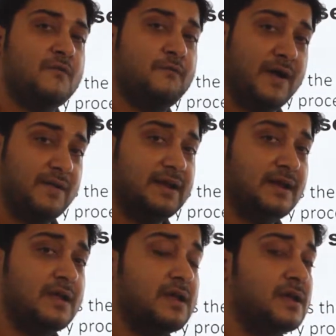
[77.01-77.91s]

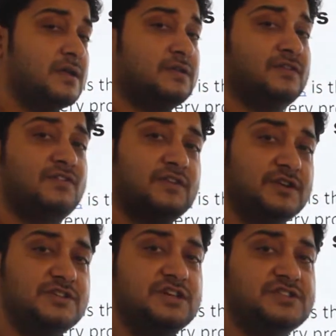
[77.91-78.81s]
wherein the
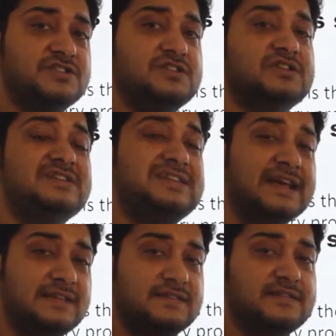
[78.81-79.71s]
search engine
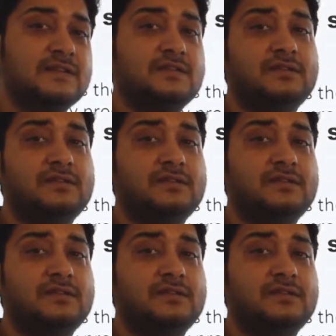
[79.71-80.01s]
tells